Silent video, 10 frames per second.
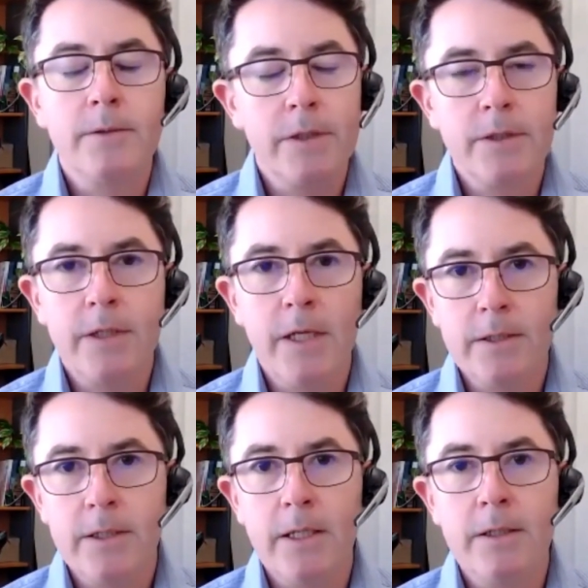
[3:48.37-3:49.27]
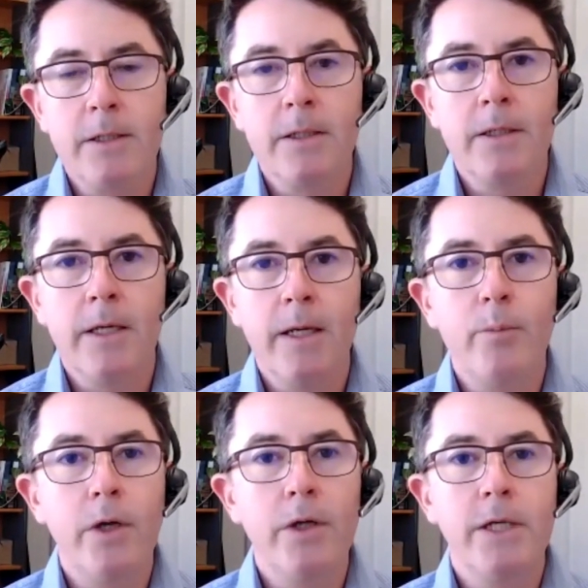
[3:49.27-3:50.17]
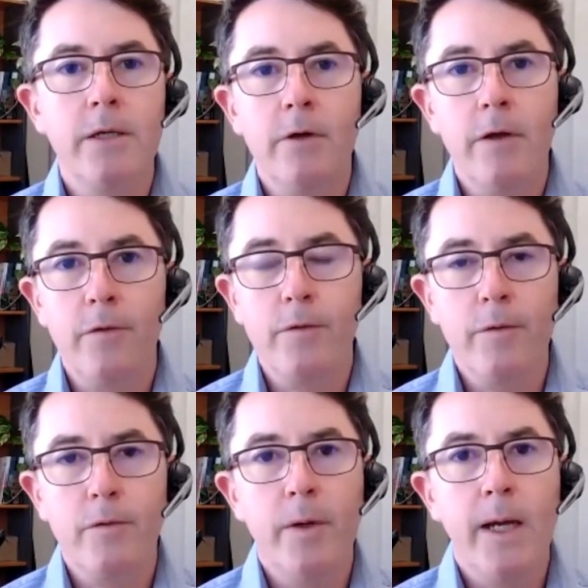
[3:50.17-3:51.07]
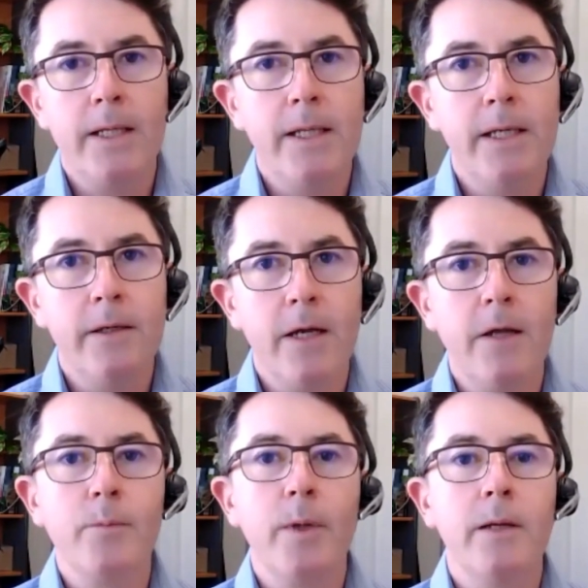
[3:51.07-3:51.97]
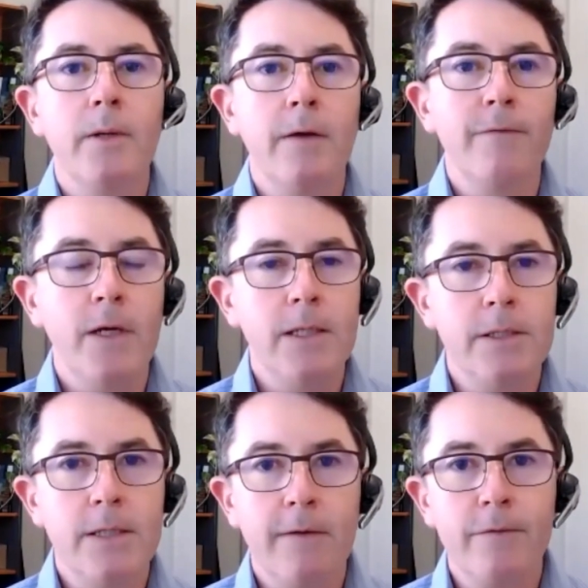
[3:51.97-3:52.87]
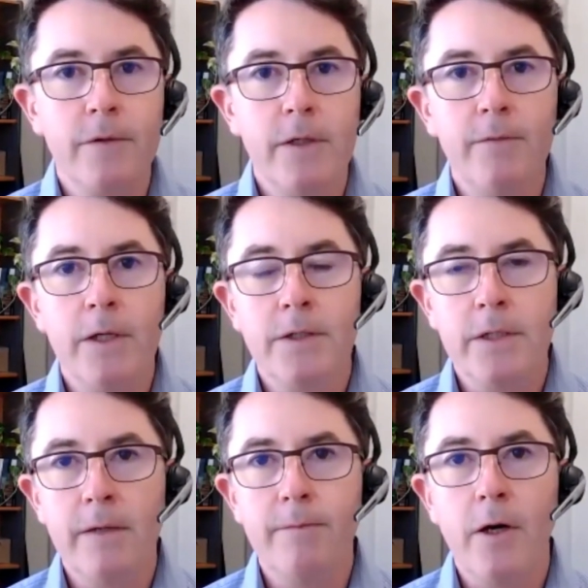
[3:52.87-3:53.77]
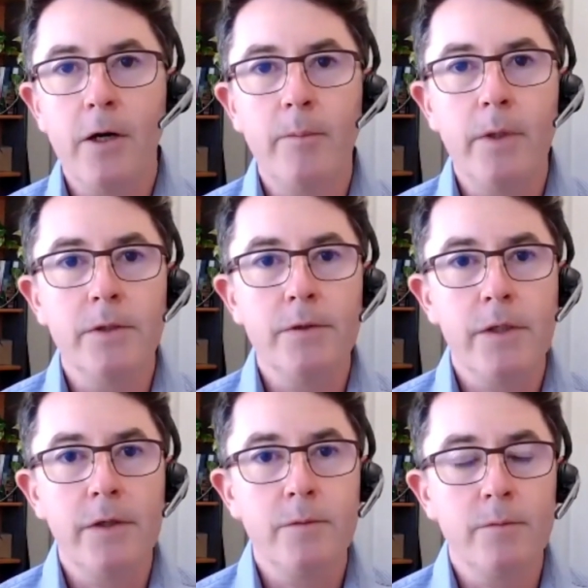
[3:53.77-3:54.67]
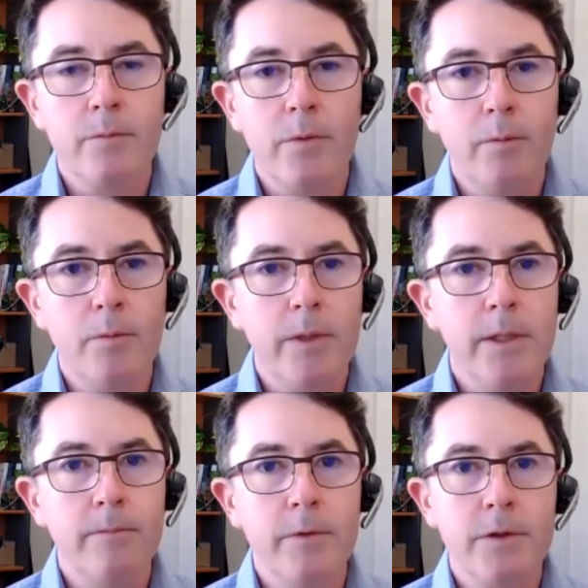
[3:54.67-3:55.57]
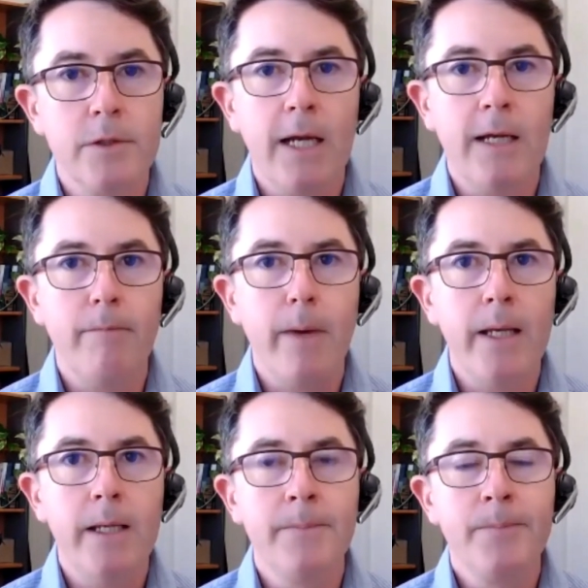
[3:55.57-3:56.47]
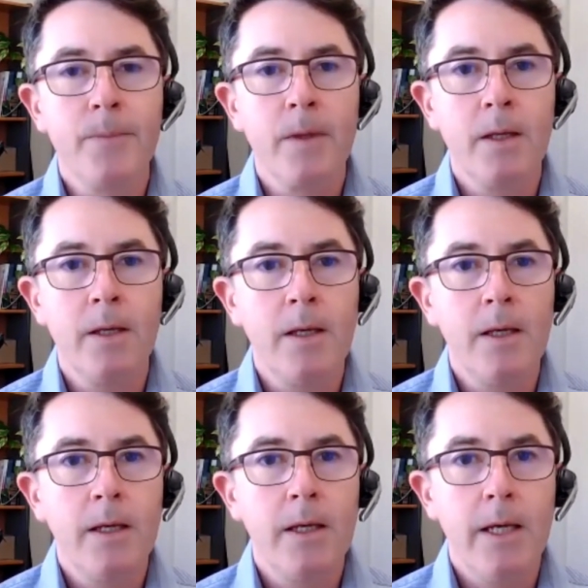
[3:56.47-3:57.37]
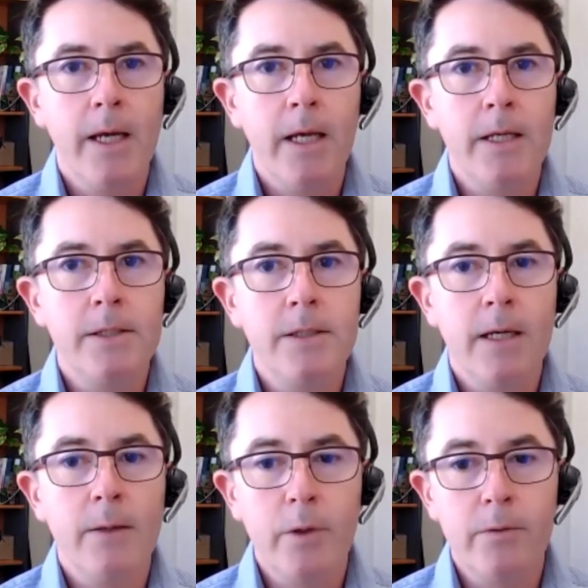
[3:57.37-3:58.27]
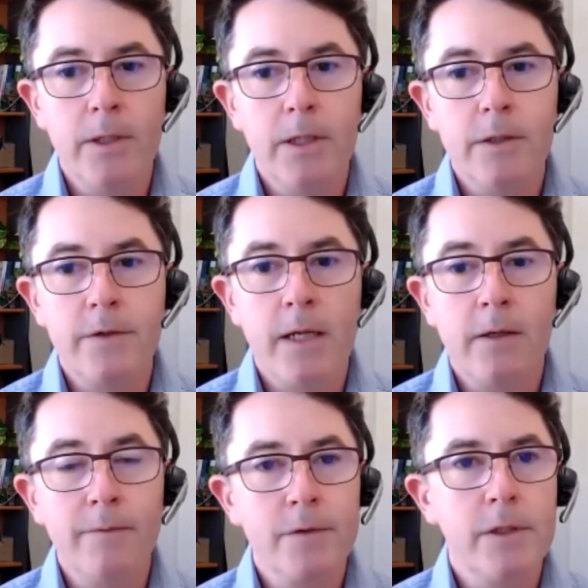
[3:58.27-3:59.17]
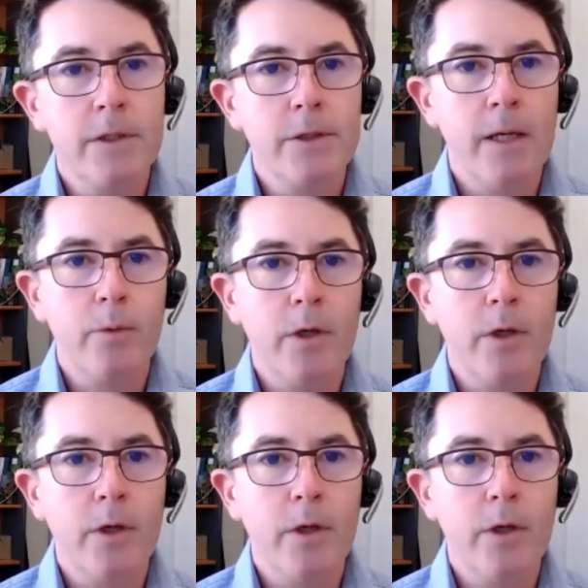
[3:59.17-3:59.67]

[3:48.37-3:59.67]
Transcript: success and project growth throughout the year, it has been a fairly tough investing environment since probably the start of May. And we realise that obviously the share